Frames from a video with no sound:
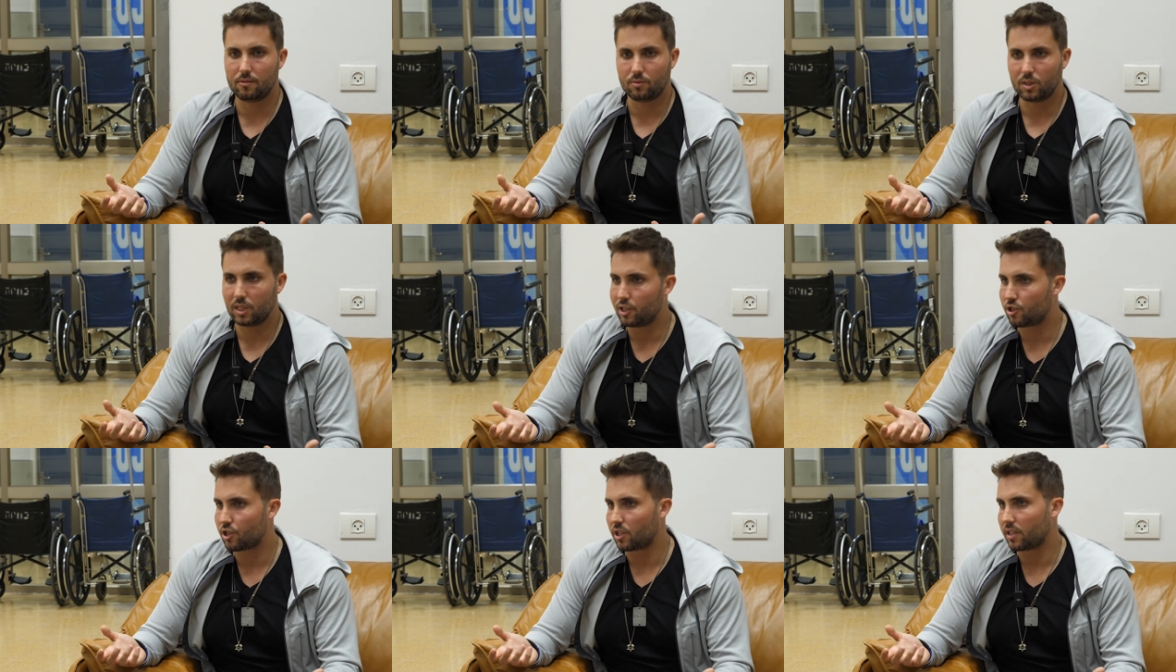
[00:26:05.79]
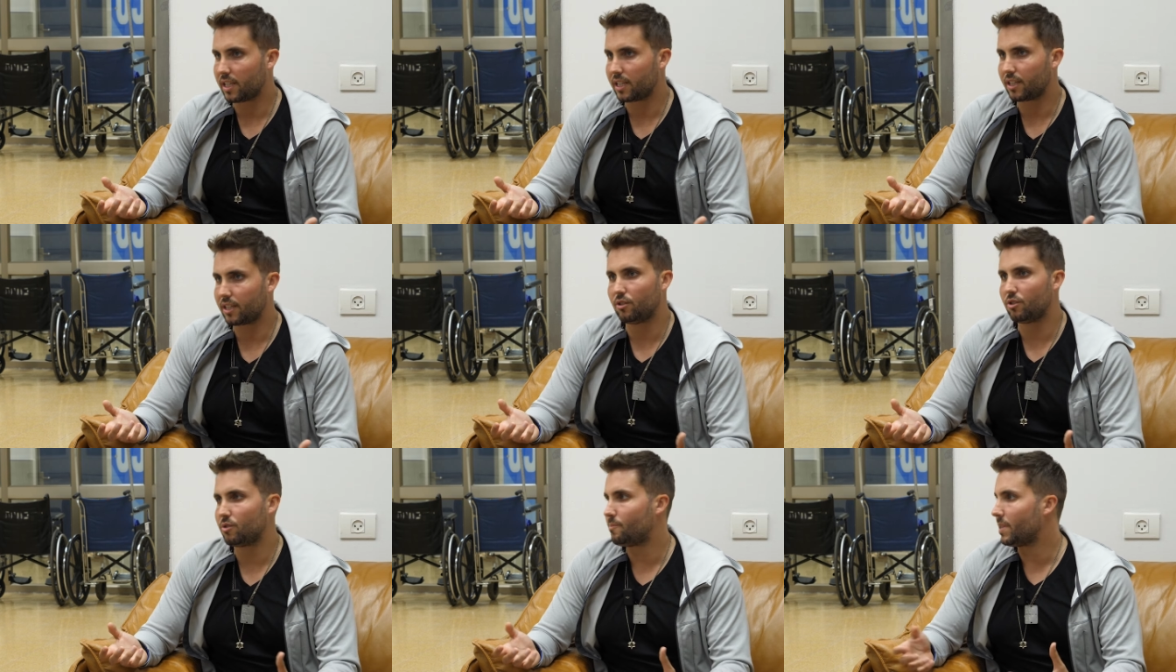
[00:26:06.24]
religion, that
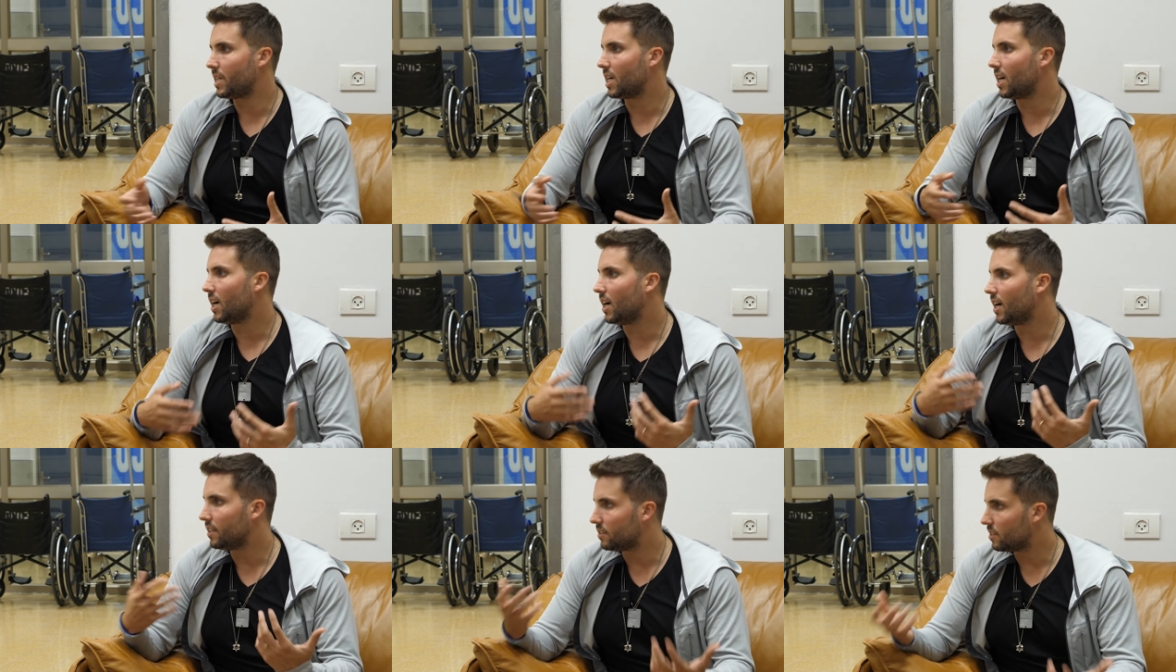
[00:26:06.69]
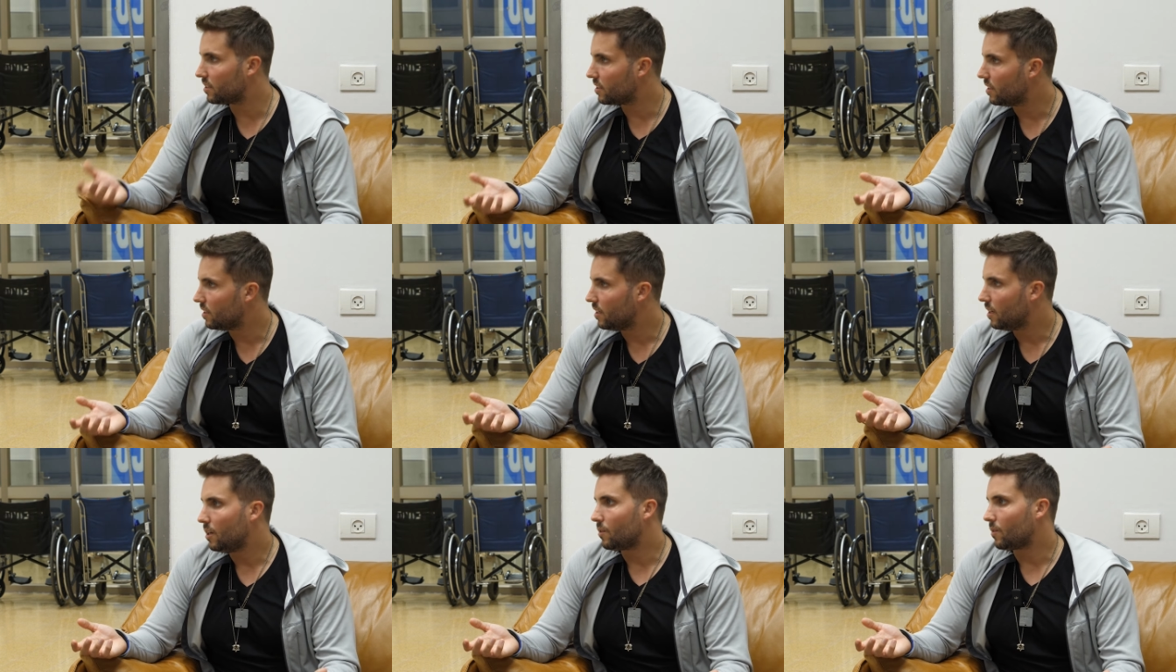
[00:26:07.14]
goes beyond
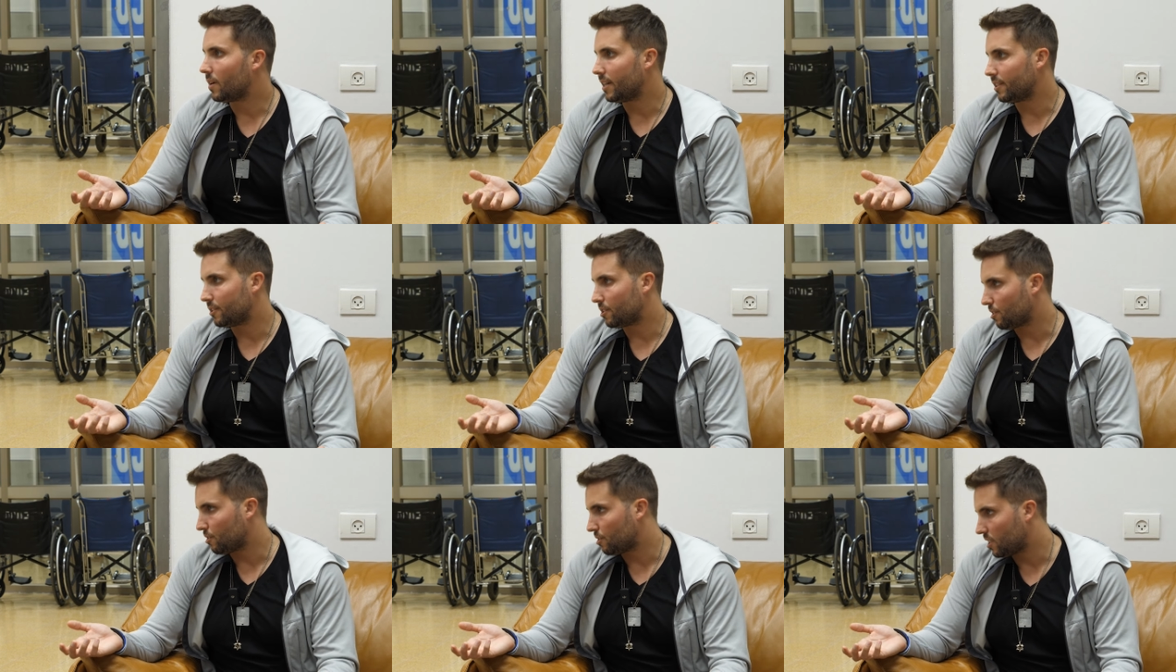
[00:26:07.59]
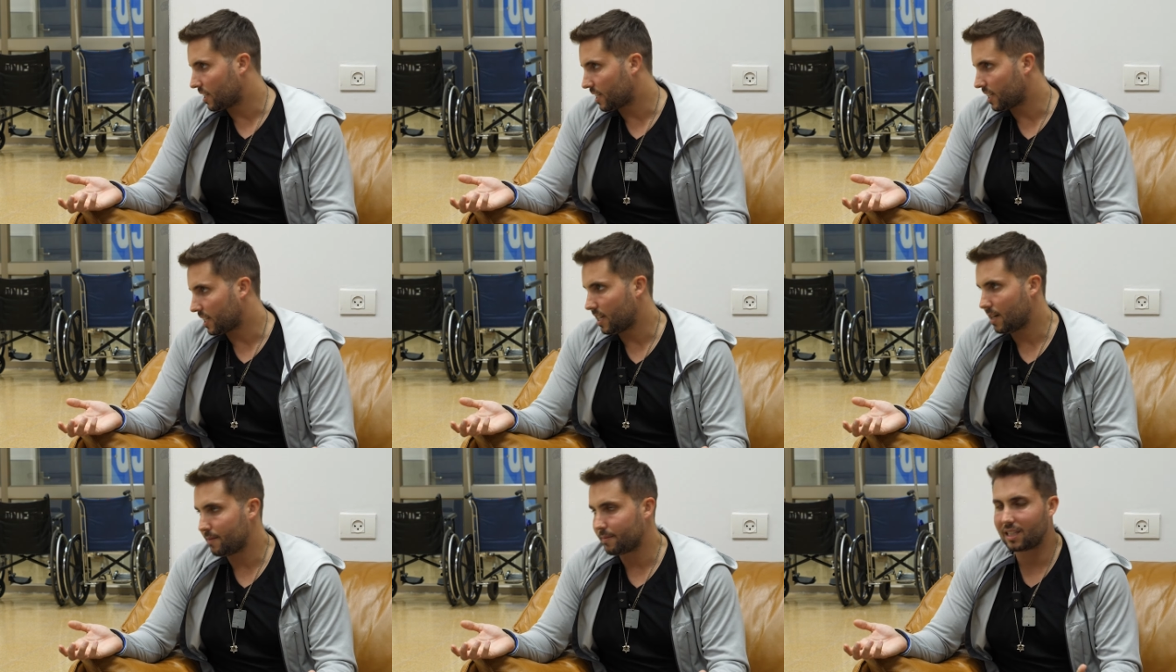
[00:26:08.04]
right
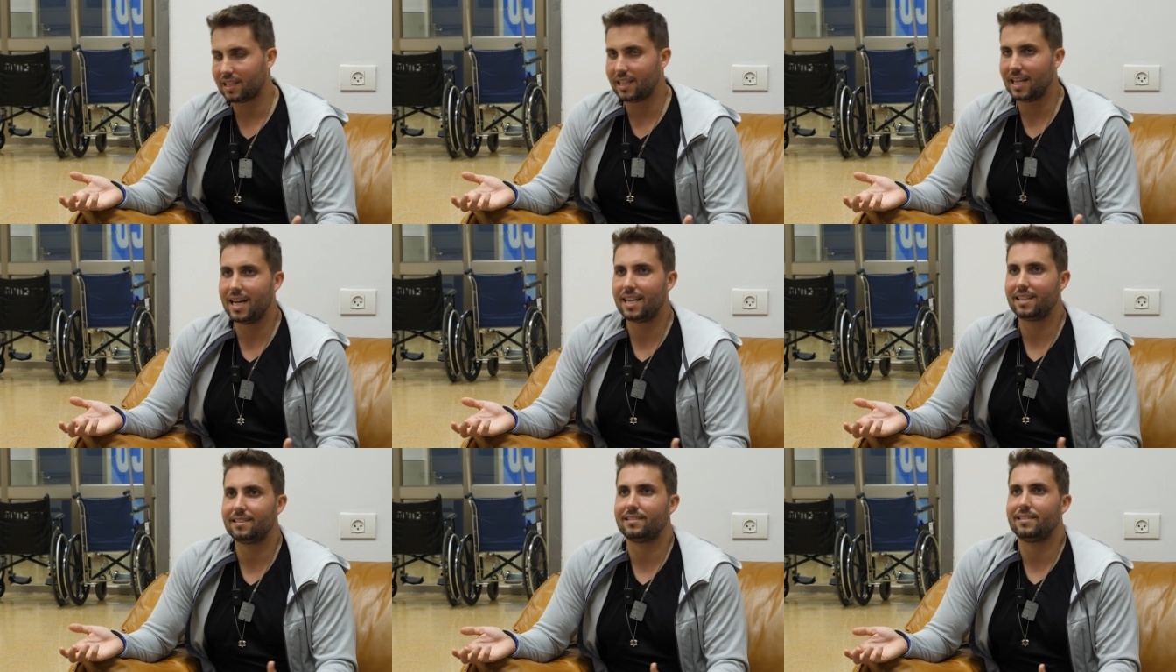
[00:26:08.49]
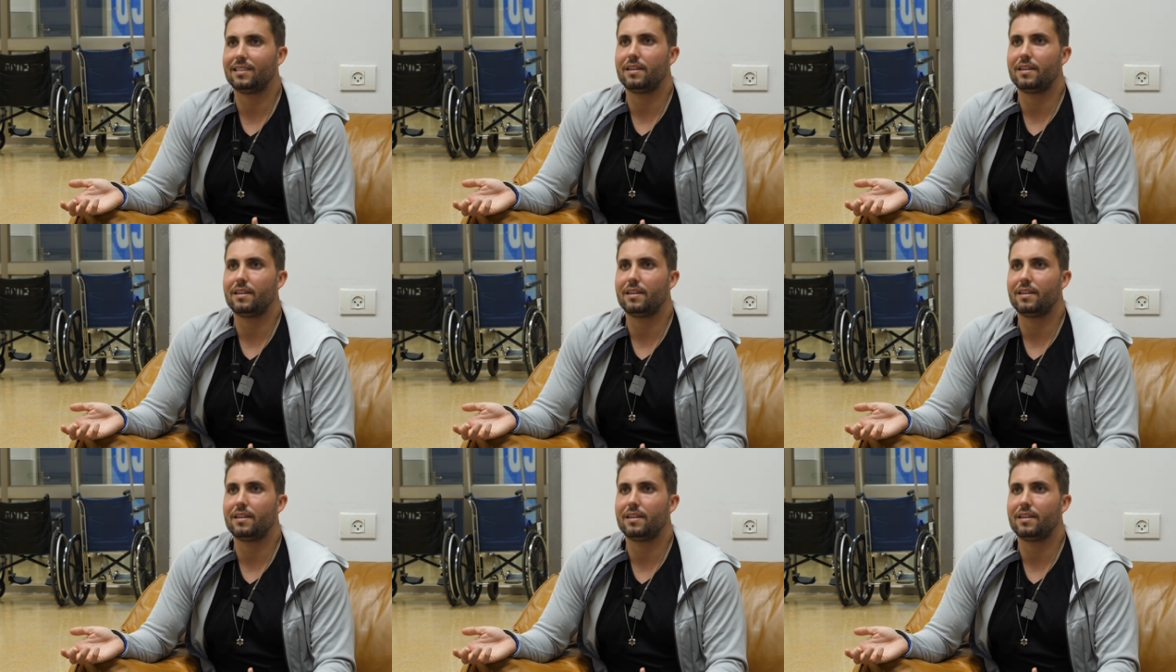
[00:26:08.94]
socioeconomic class.